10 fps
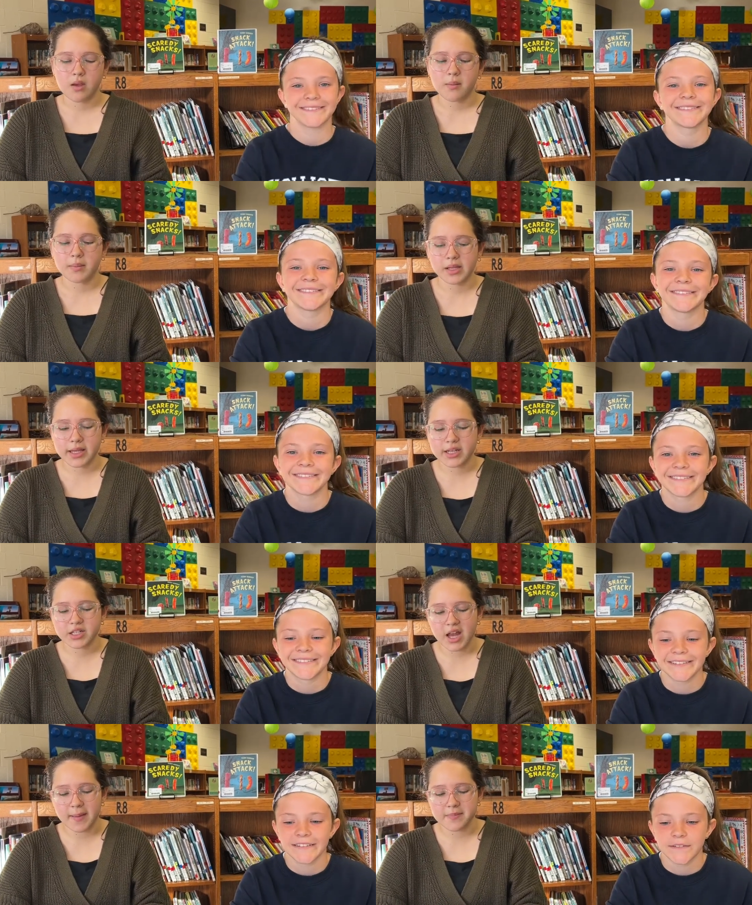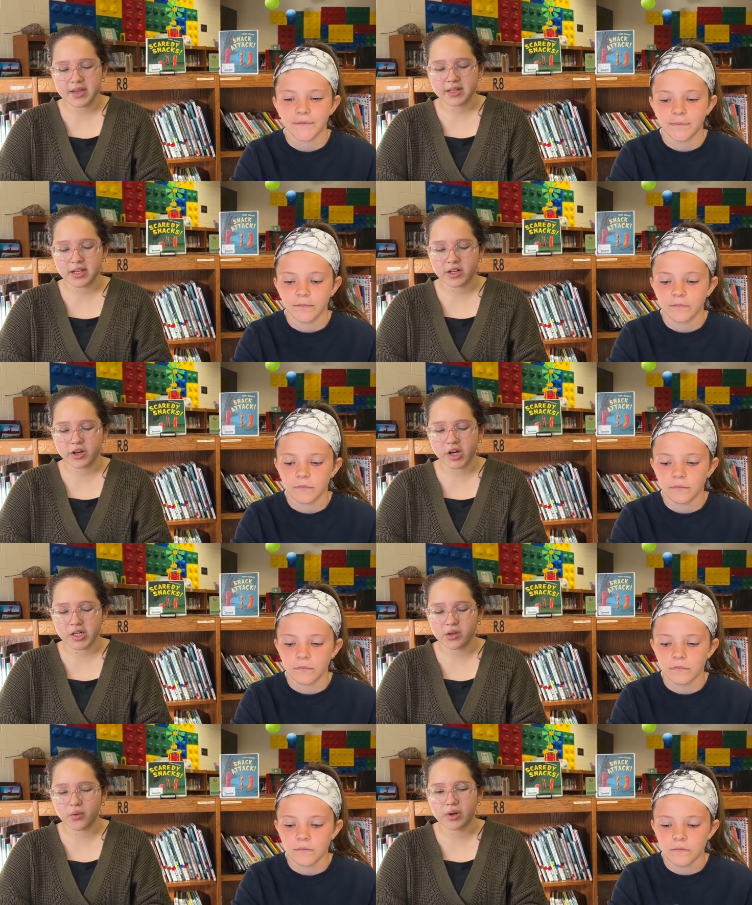Speaker 1: Malia Chapman,
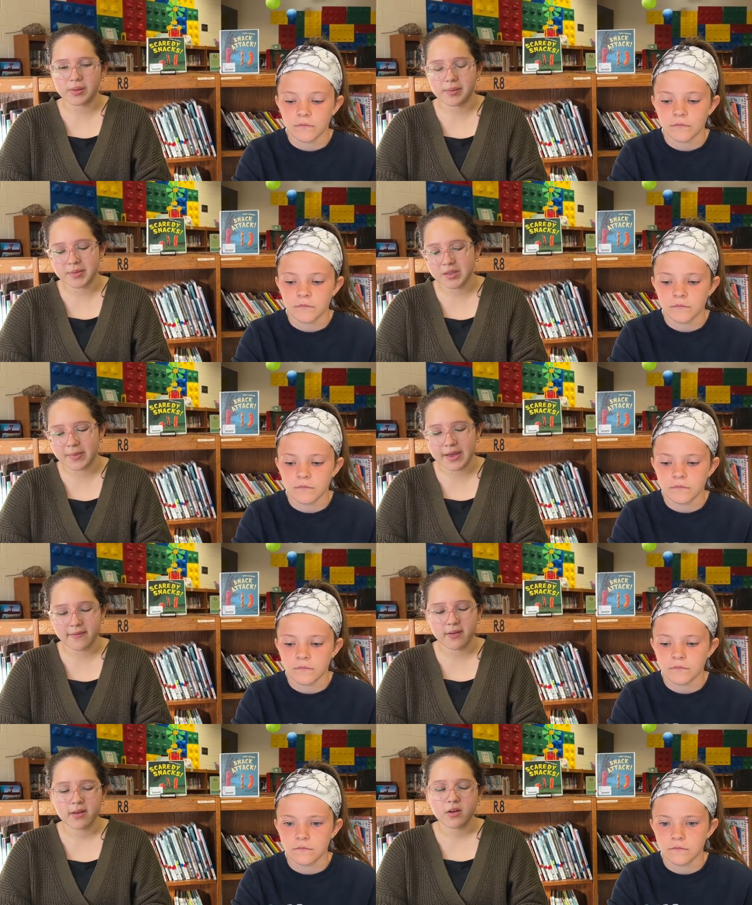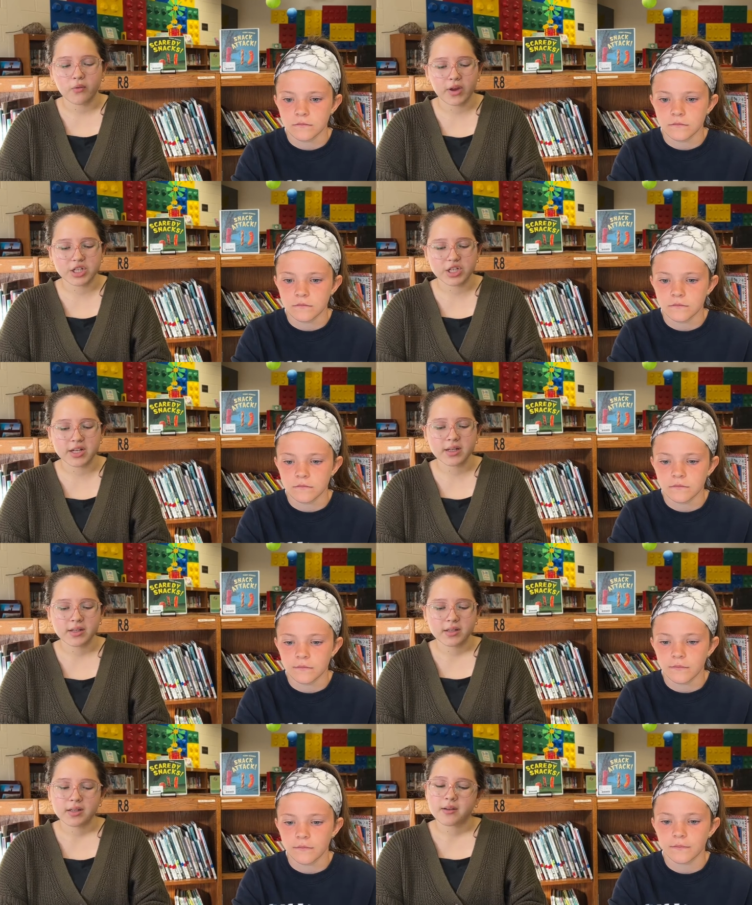kindergarten, awarded by Miss Beth. Reggie,
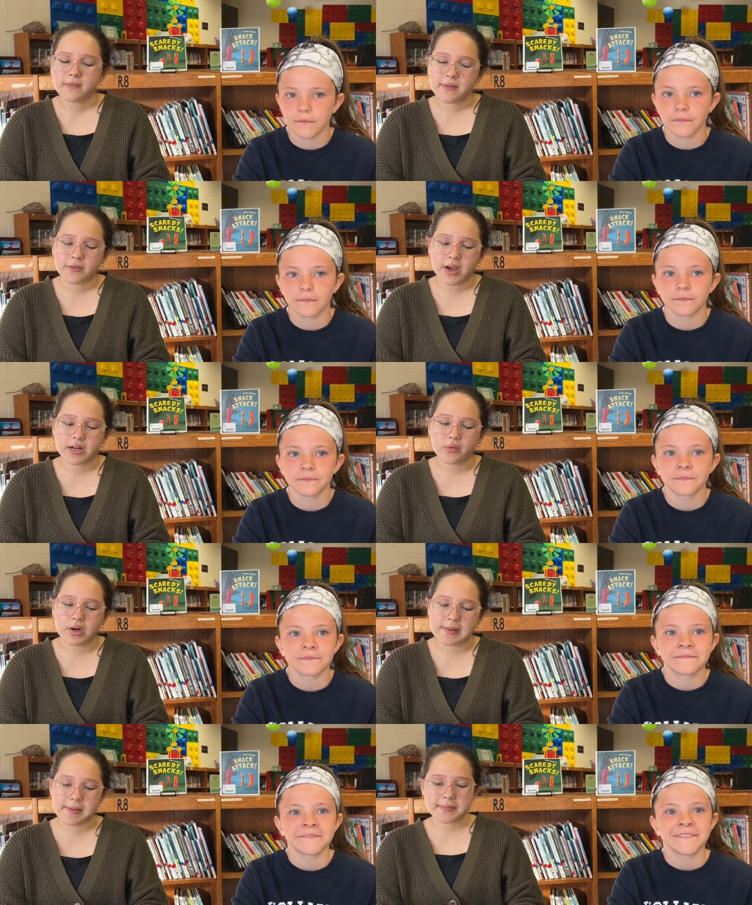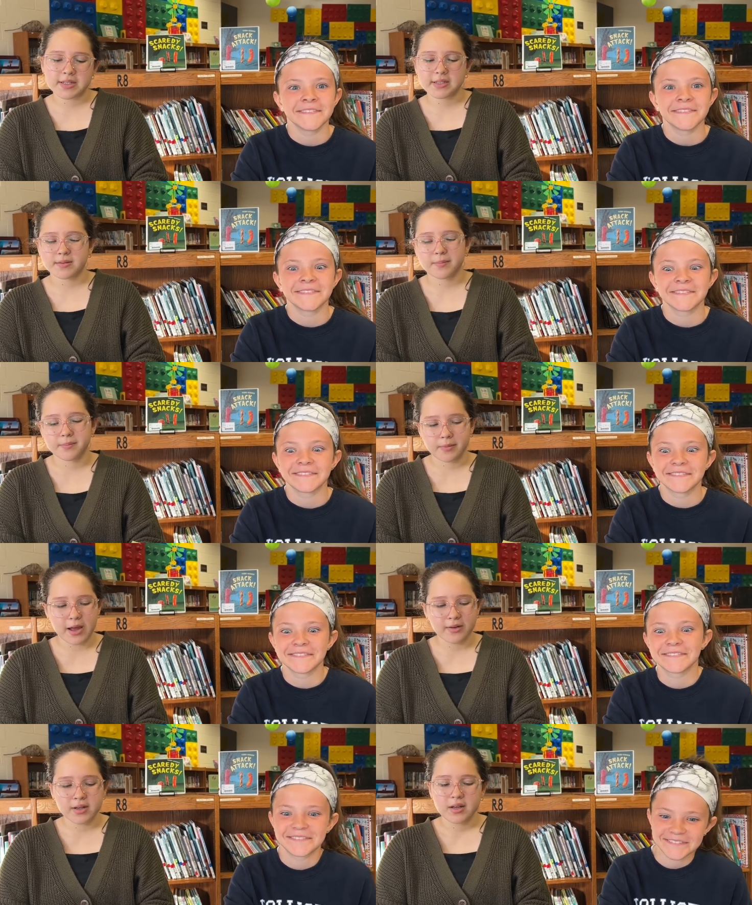fifth grade, awarded by Ms.
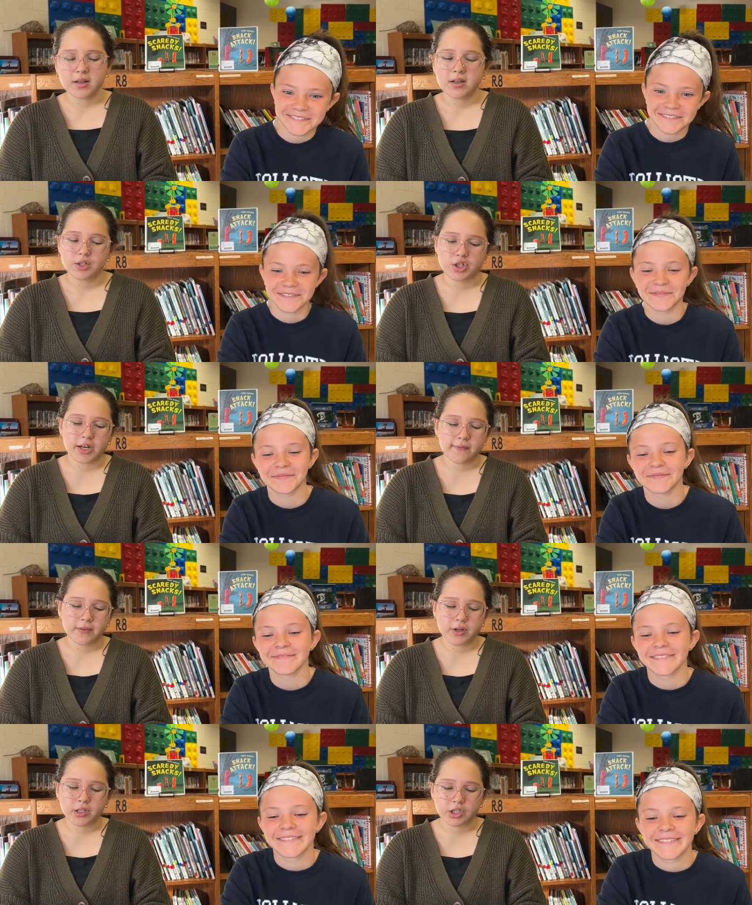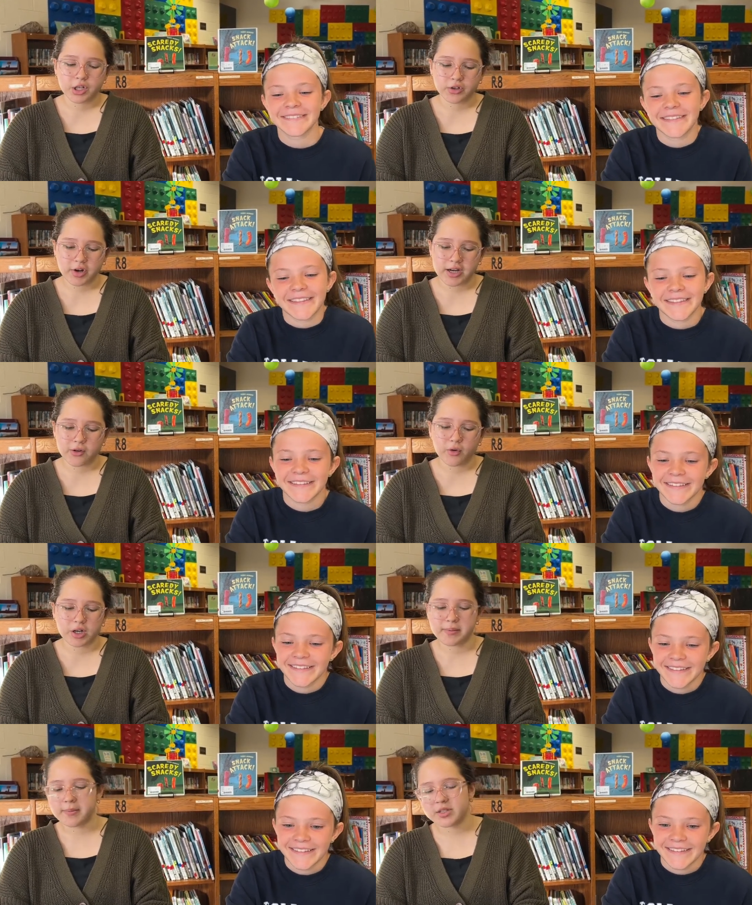Brown. Jennifer, third grade,
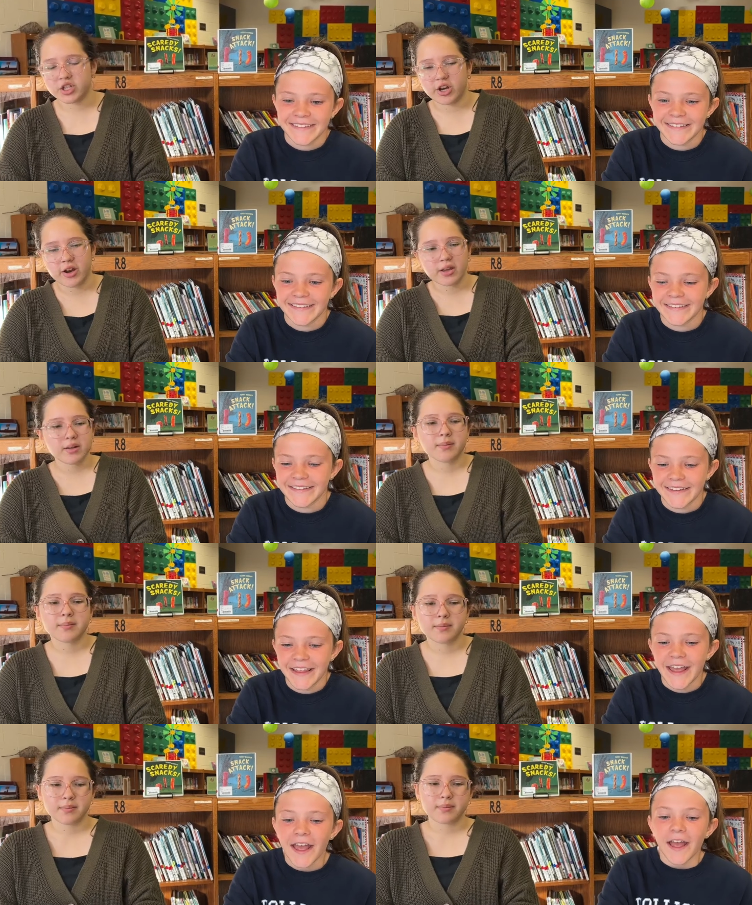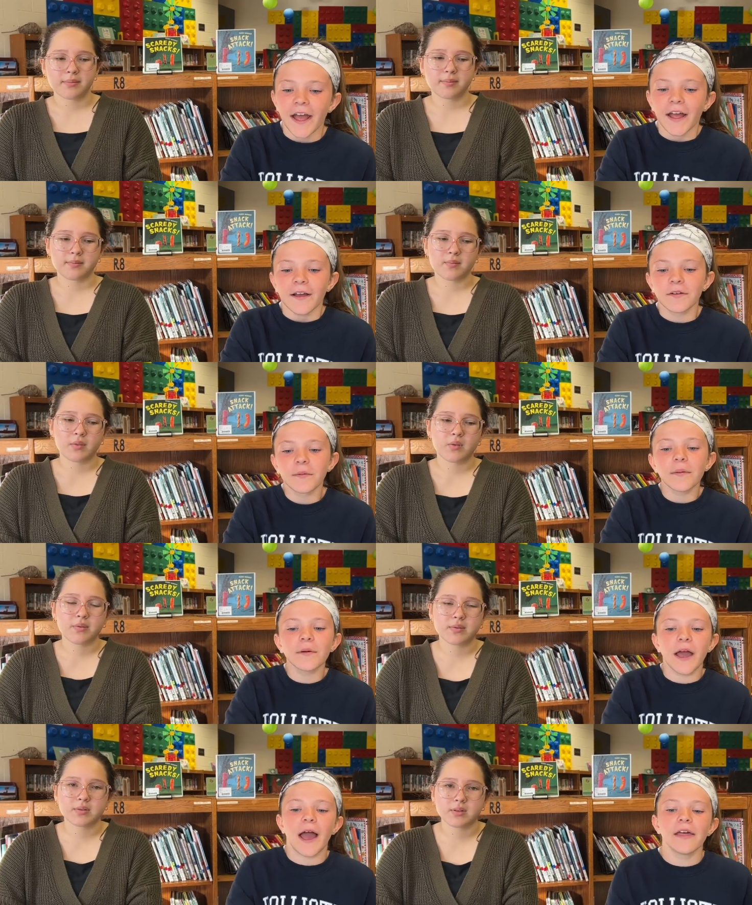awarded by Ms. Jarrett. Remember,
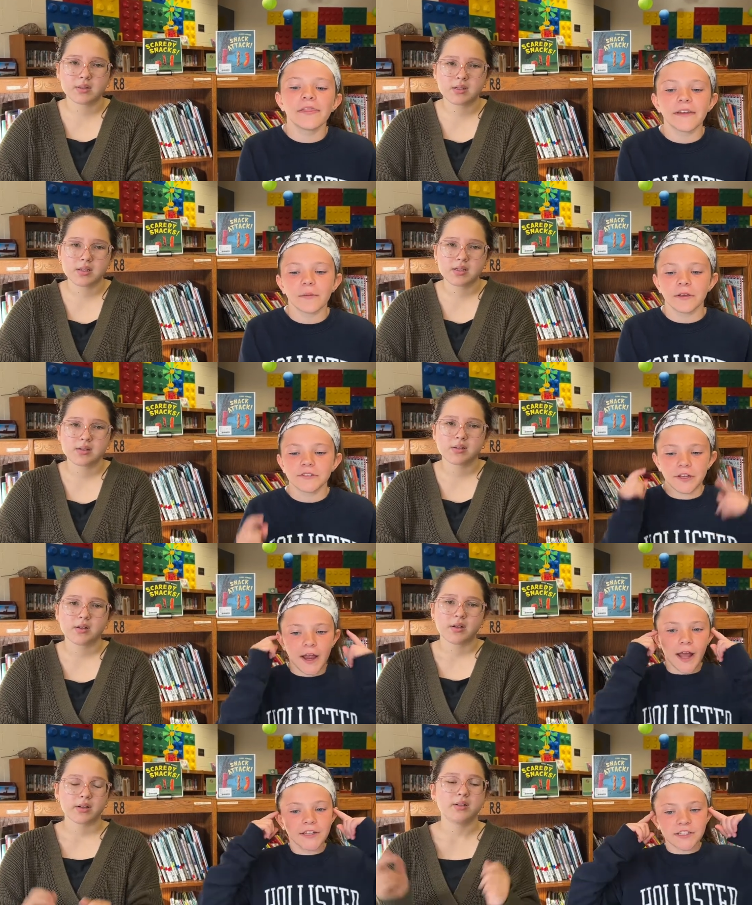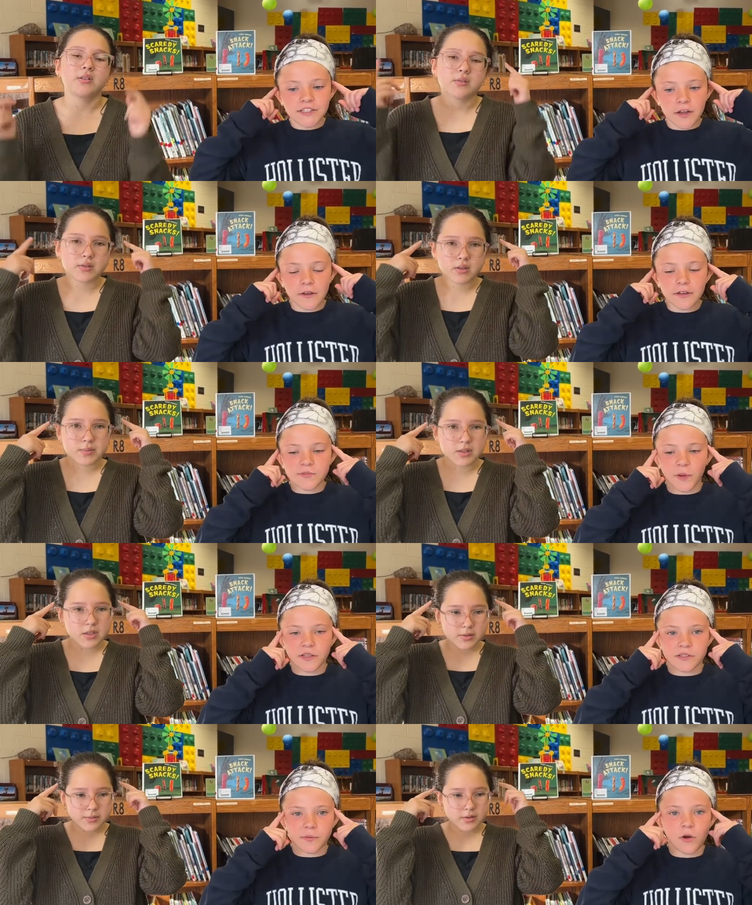at think we use our heads to show we're
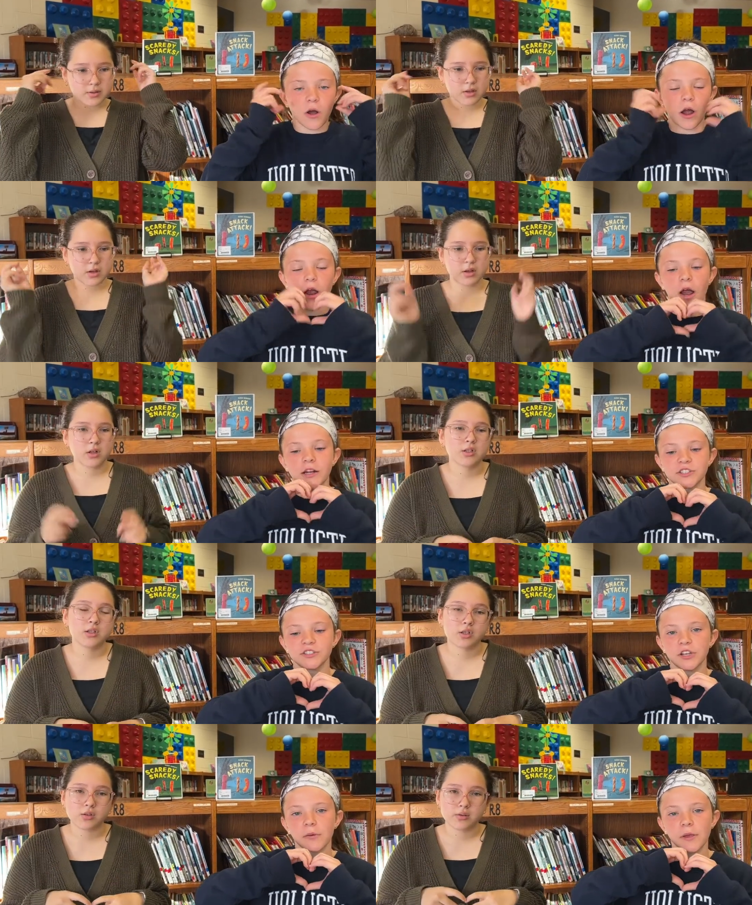responsible, our hearts to show be